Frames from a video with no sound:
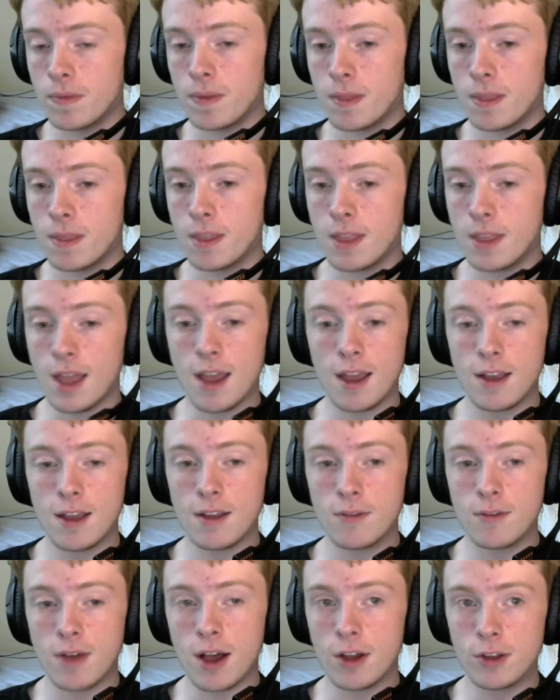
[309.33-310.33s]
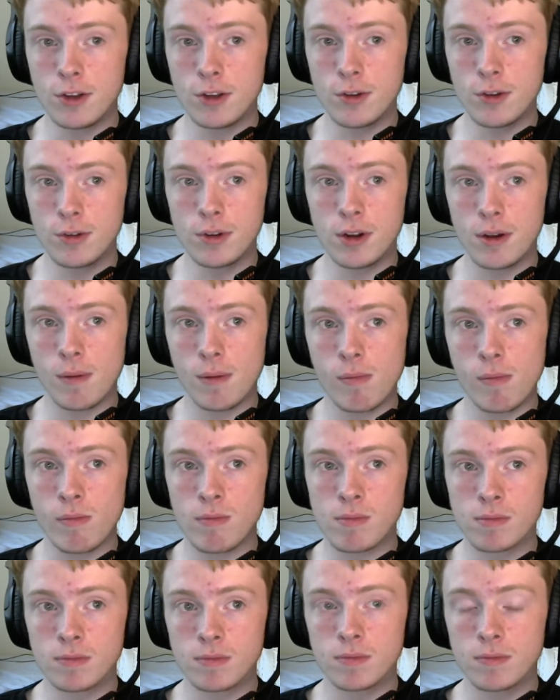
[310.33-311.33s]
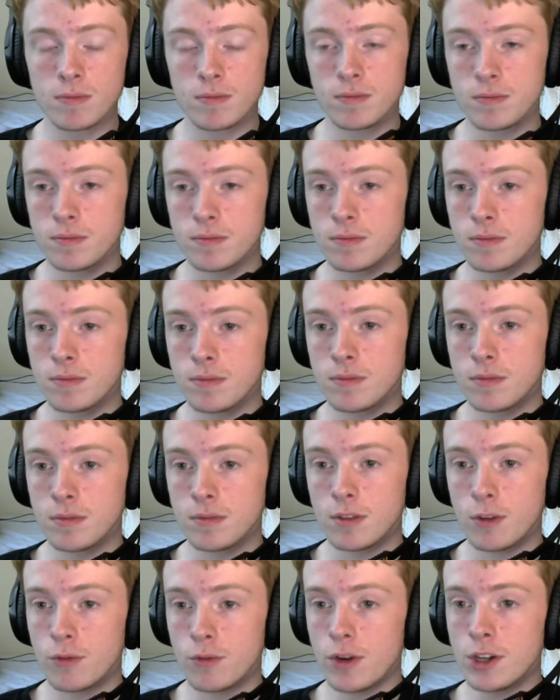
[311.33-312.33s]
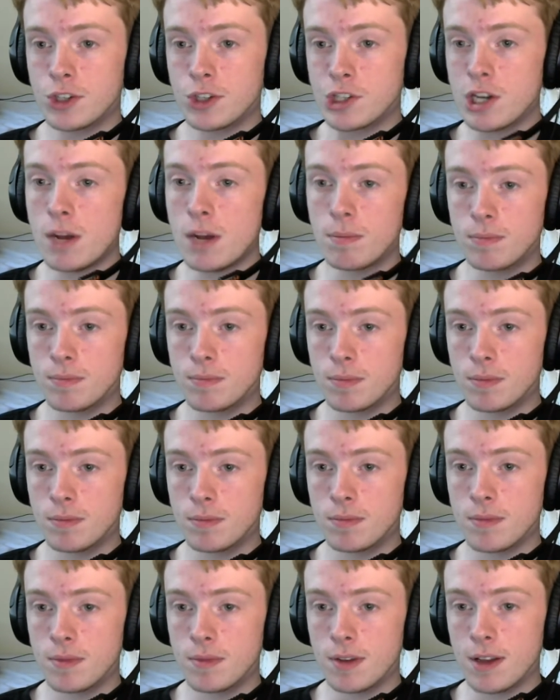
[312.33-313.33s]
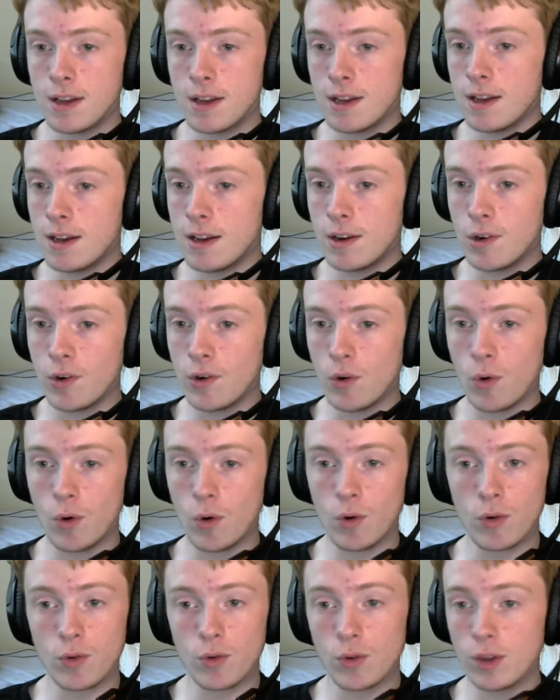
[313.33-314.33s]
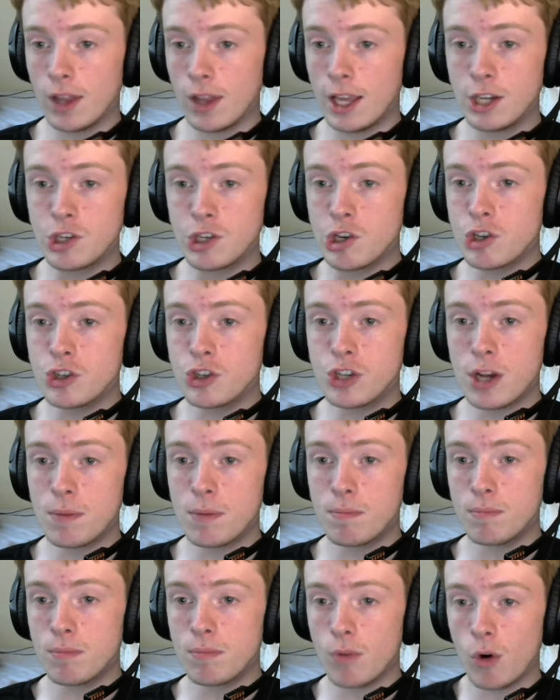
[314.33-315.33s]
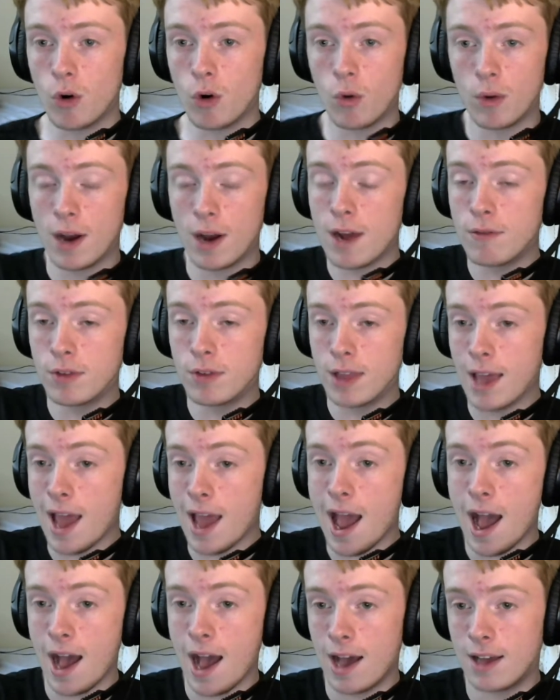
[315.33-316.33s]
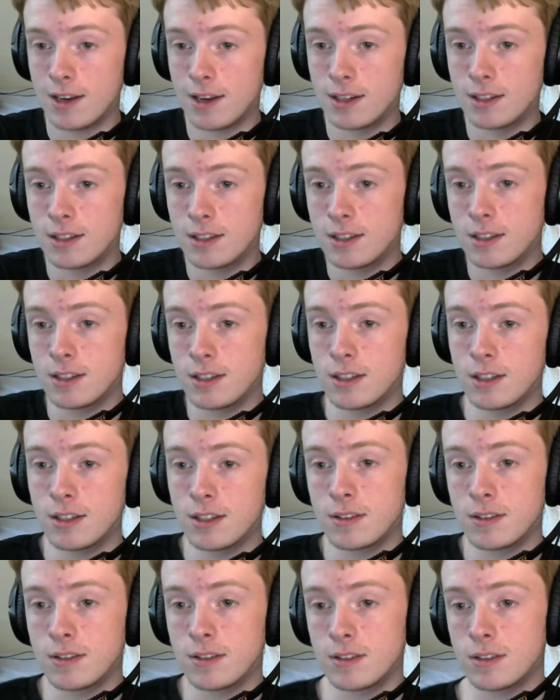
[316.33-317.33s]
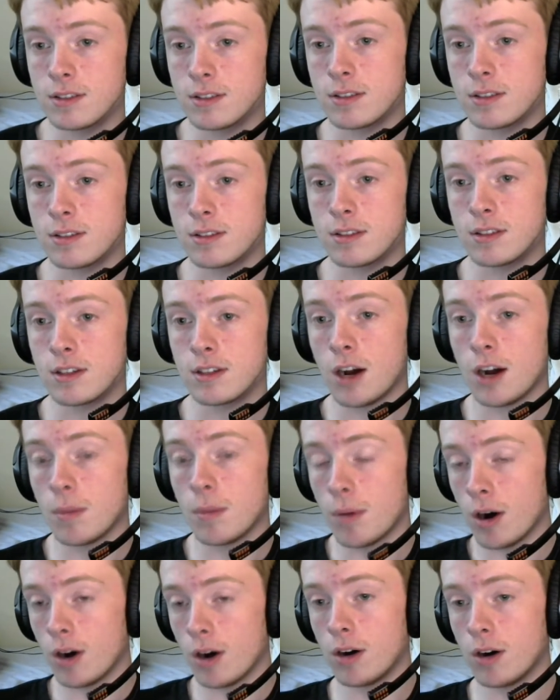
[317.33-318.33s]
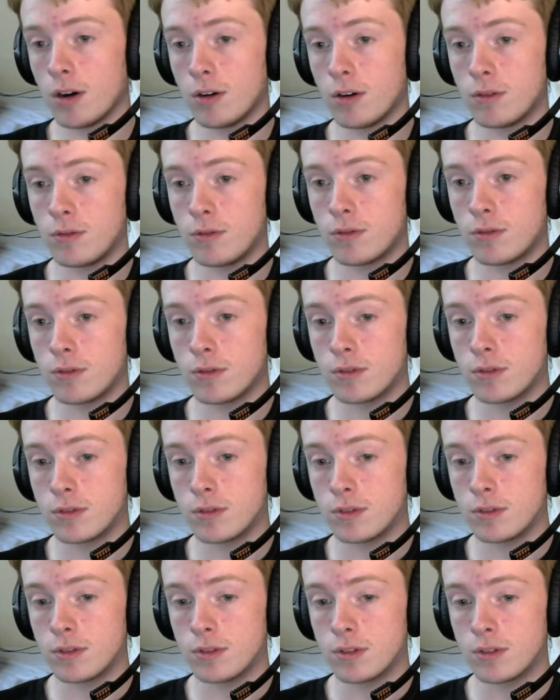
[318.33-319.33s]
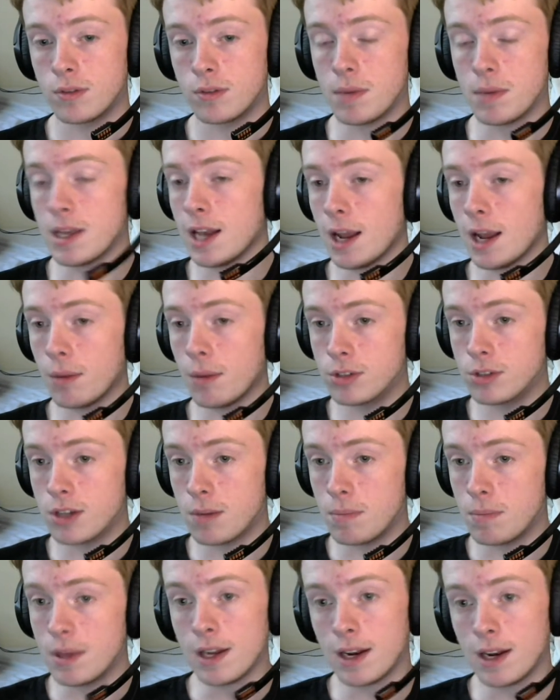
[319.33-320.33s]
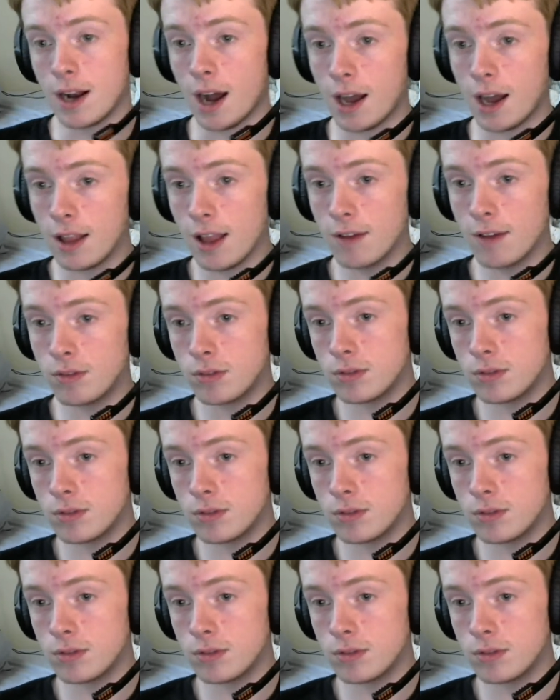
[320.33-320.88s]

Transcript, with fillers: They valued the friendship or relationship or whatever they had above being able to compete at a high level,